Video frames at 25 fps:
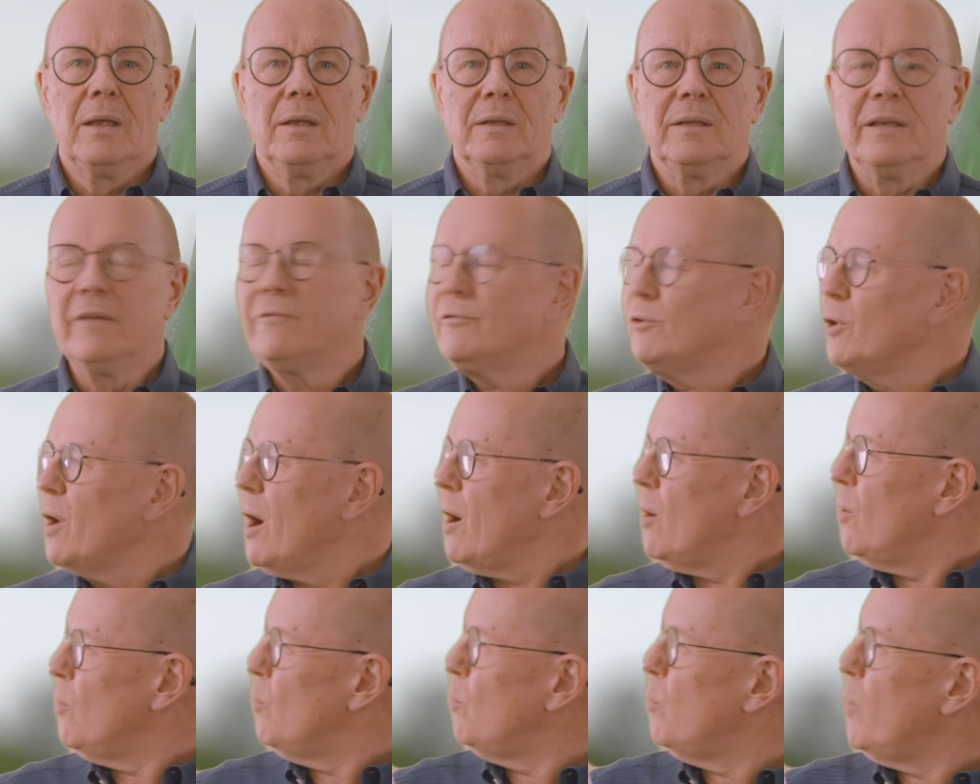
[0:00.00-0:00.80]
If you
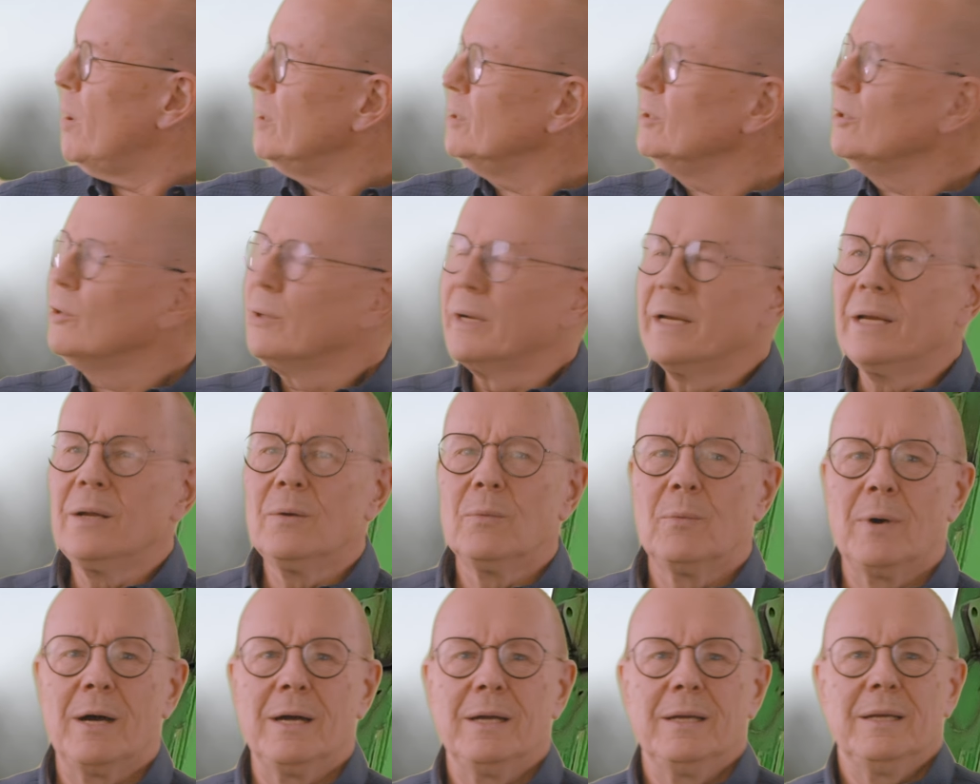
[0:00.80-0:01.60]
are
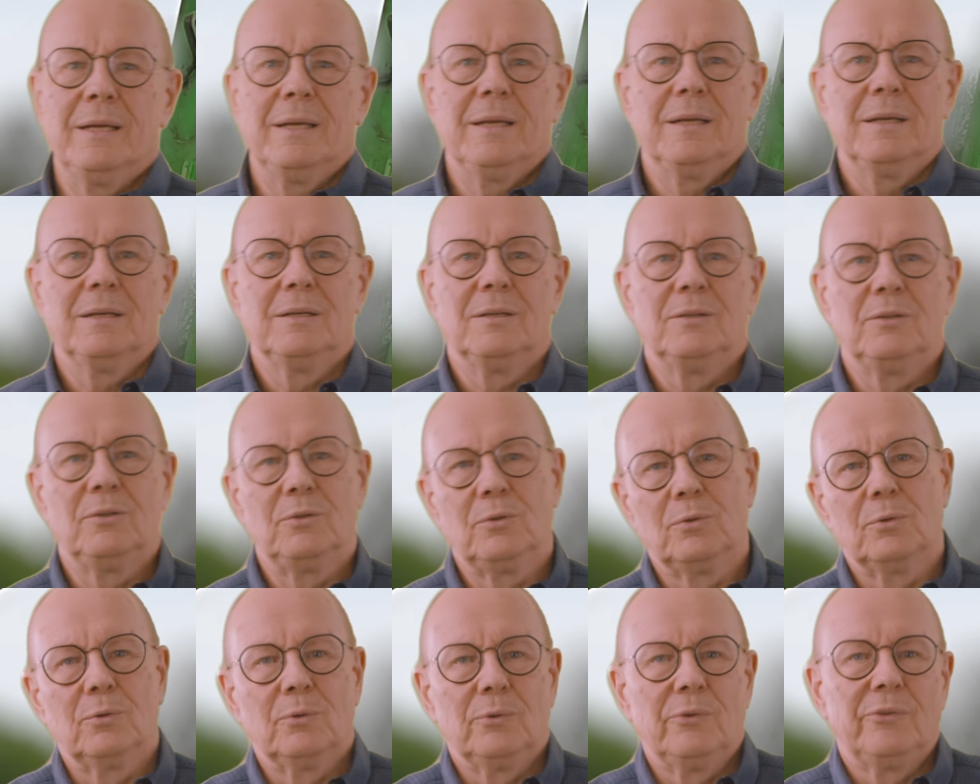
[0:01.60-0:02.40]
wondering why
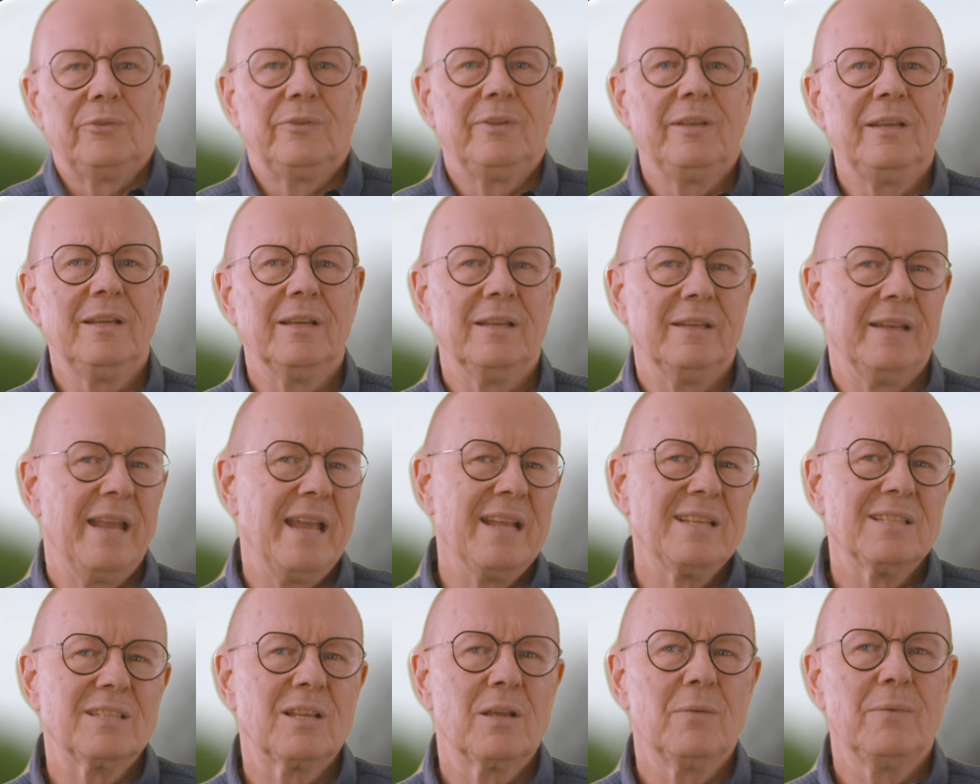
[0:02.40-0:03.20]
you see an
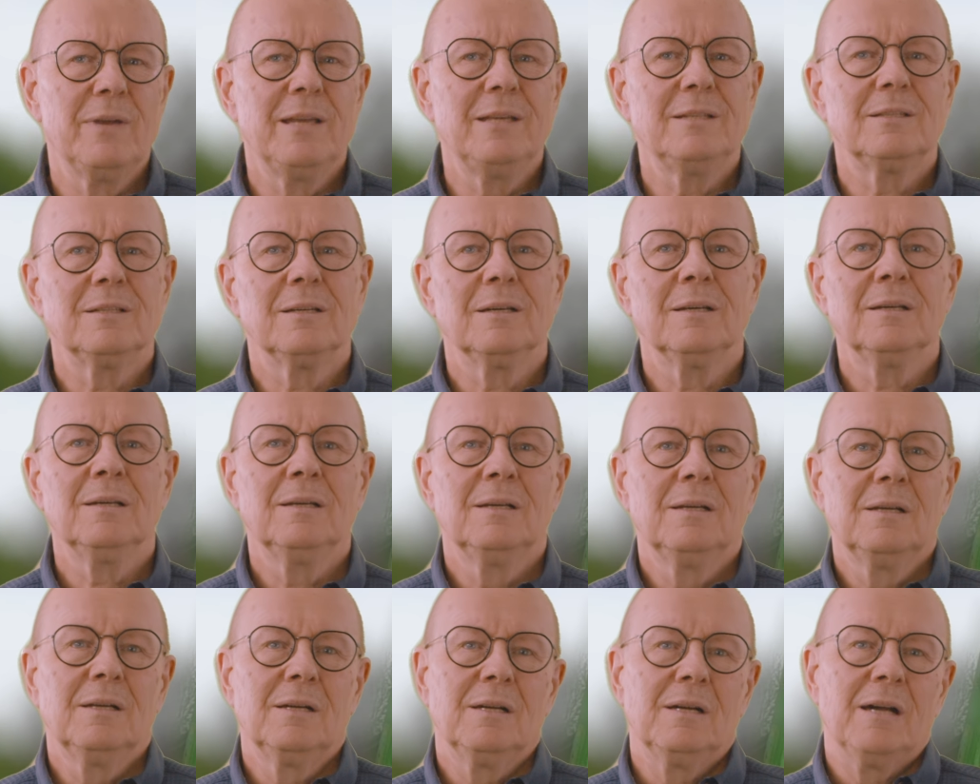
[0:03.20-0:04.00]
excavator,
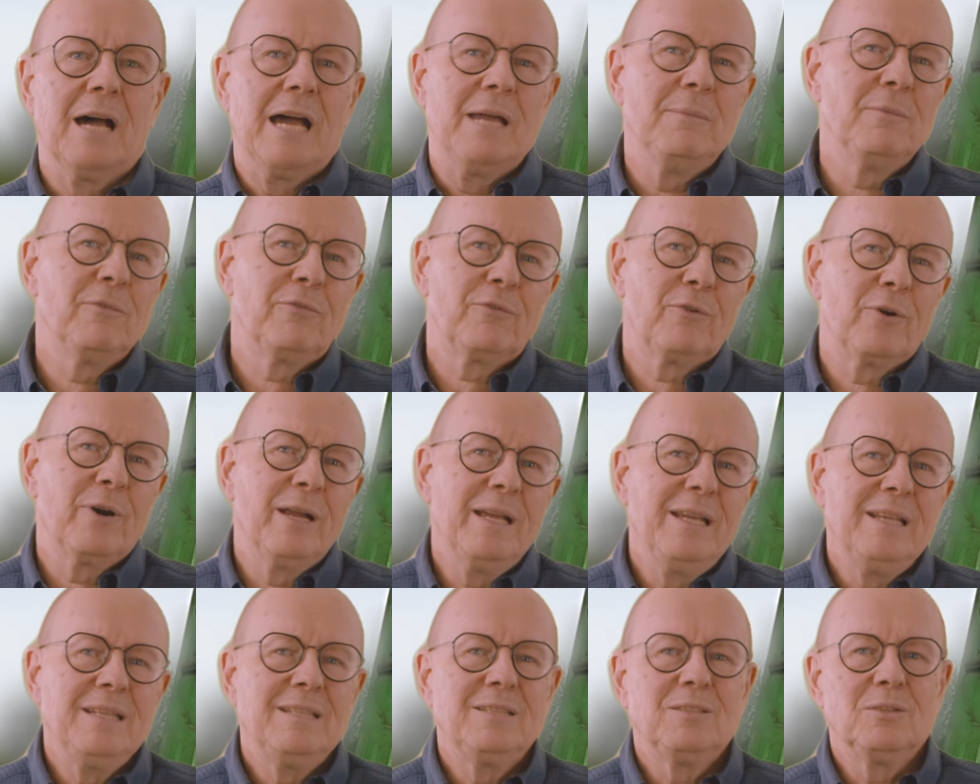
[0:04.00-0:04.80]
I'm
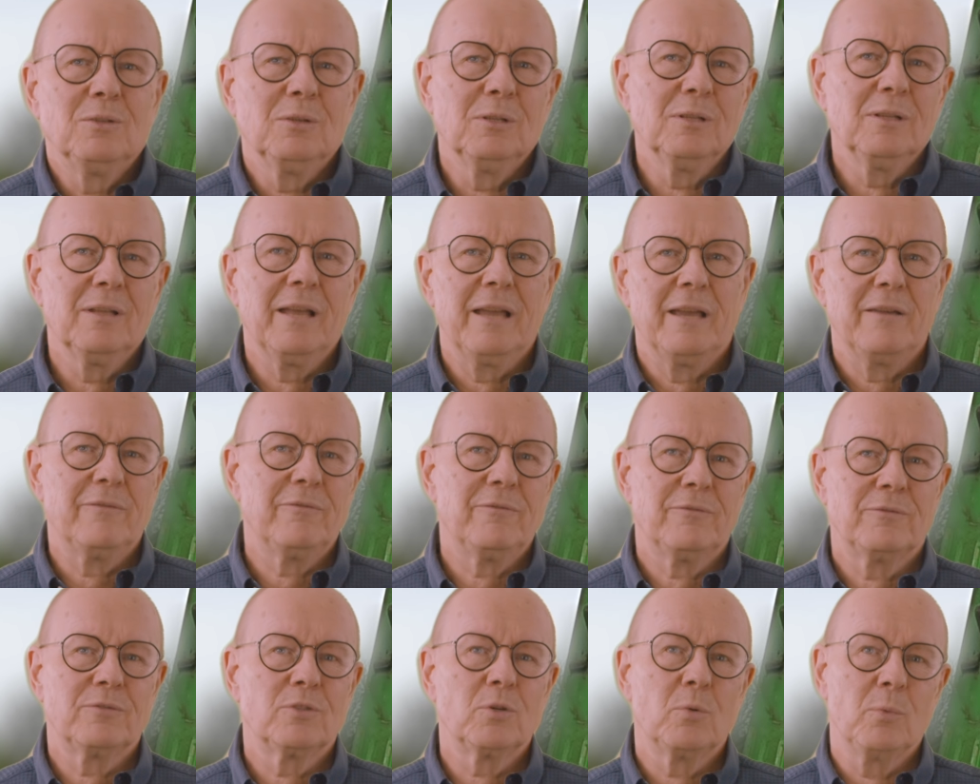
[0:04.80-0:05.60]
afraid you'll
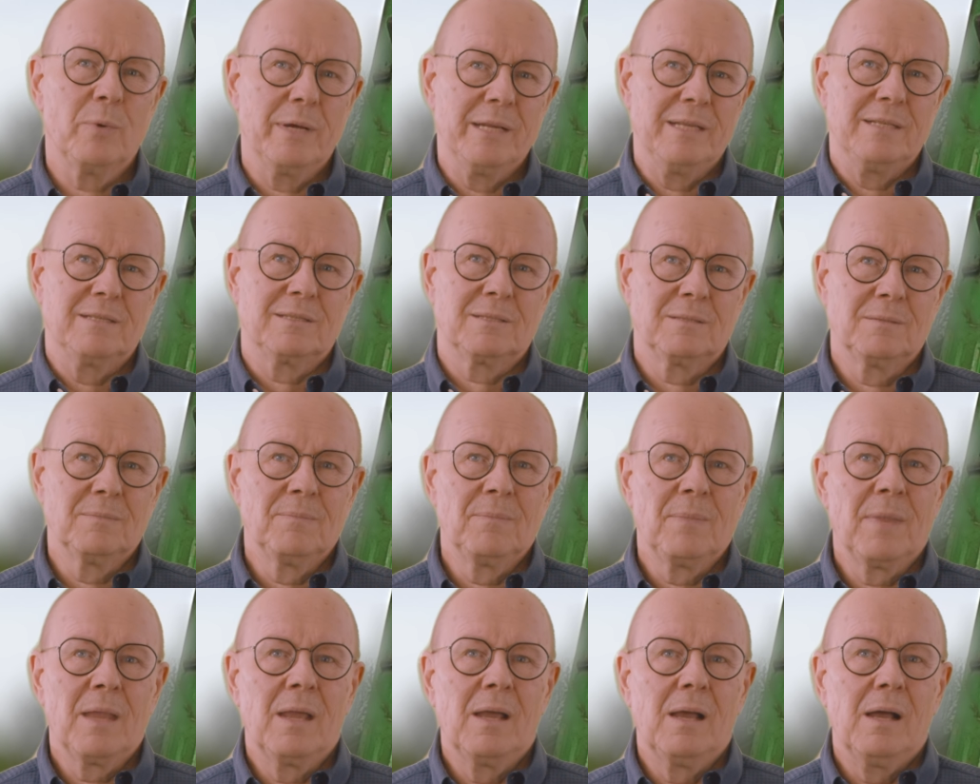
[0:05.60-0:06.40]
have to wait.
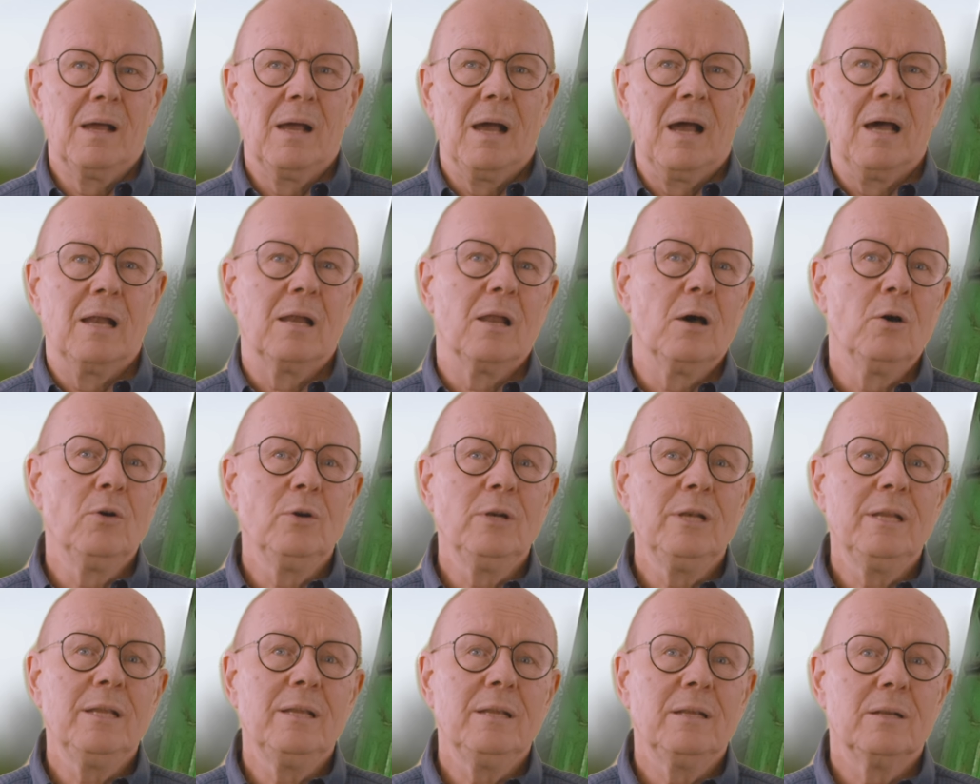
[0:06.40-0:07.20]
I'll
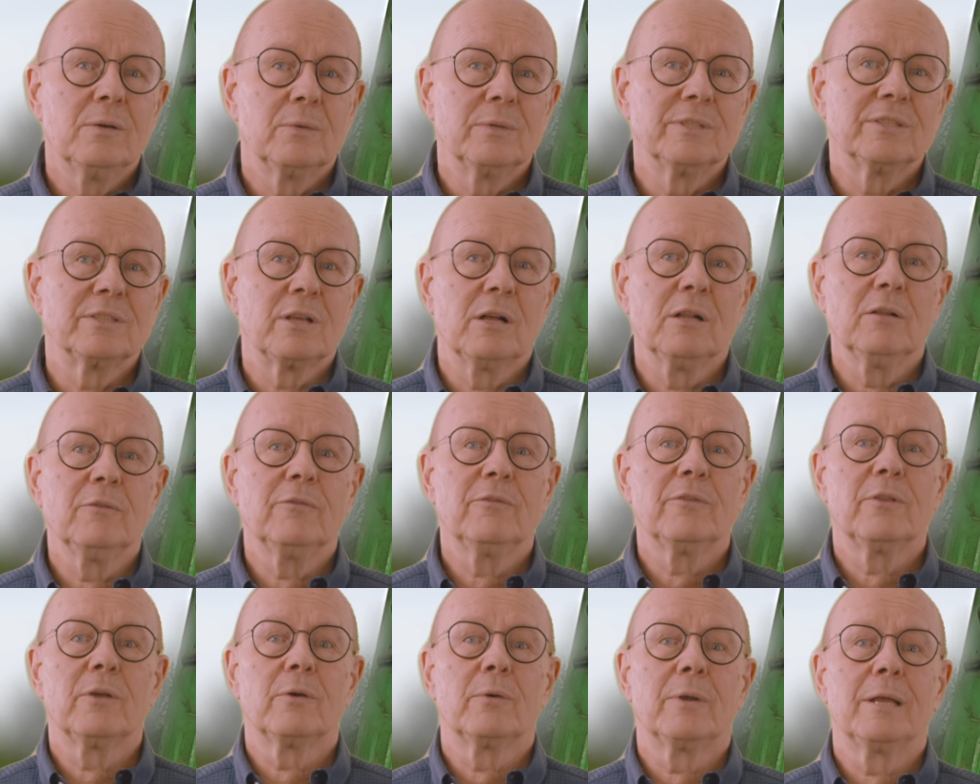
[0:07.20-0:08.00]
only
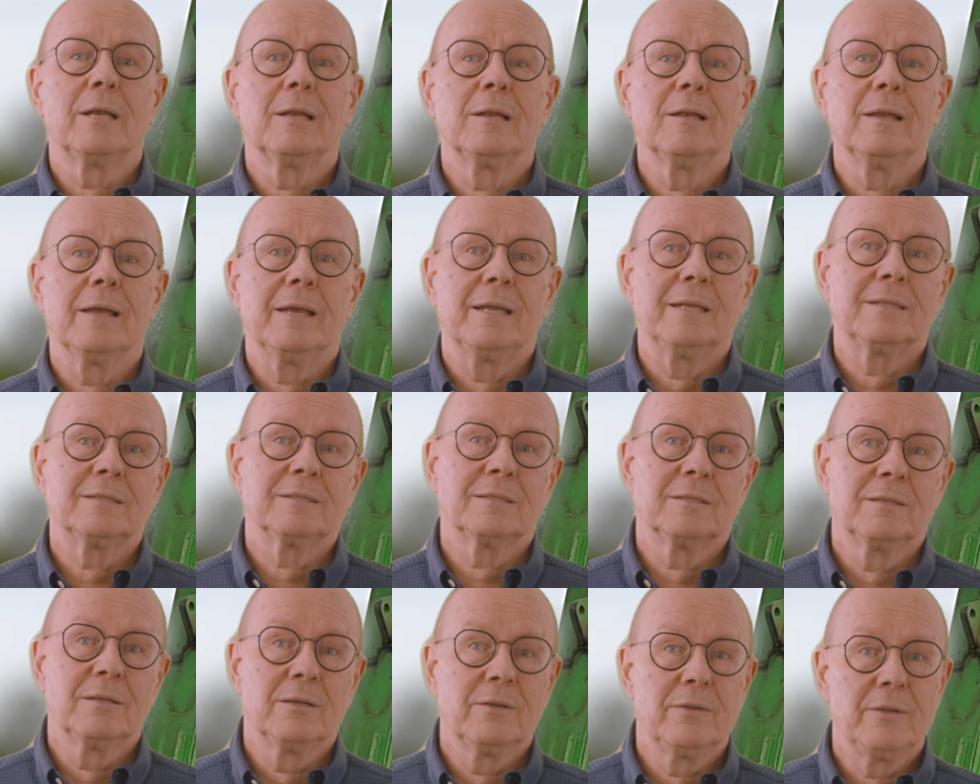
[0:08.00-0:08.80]
resolve the riddle at
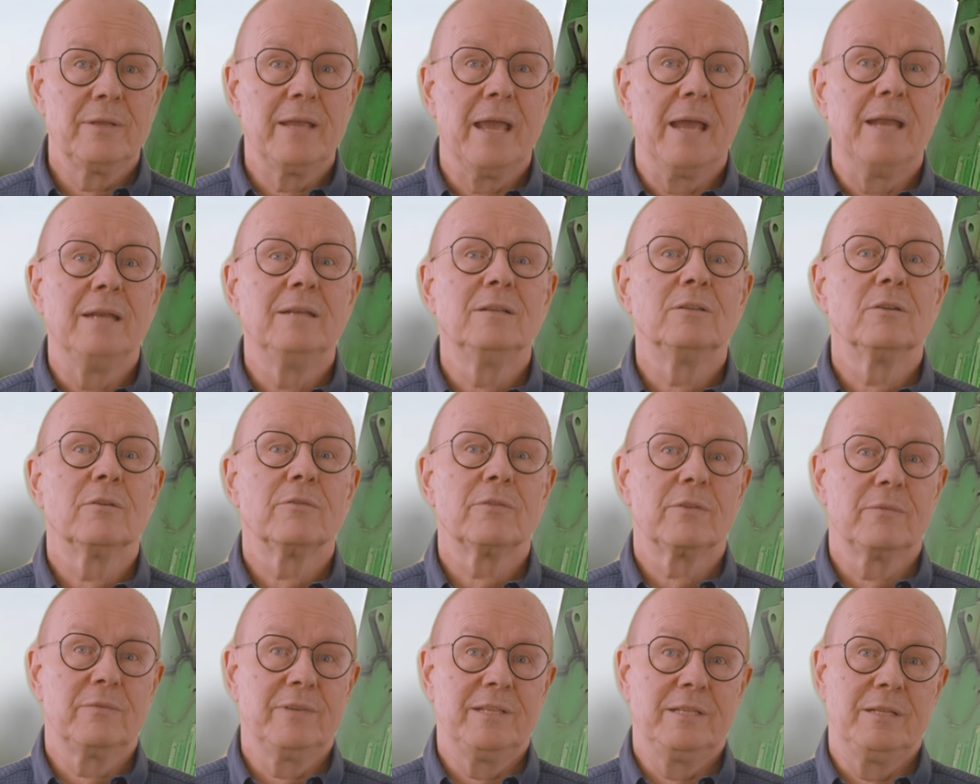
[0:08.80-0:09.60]
the end
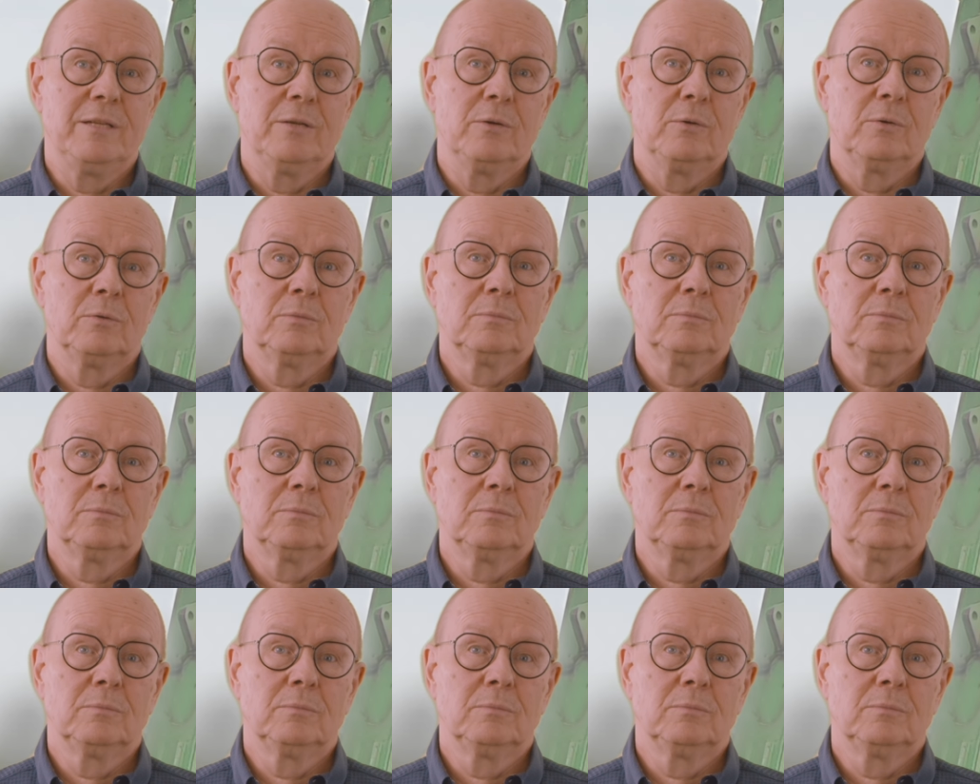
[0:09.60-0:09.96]
of the video.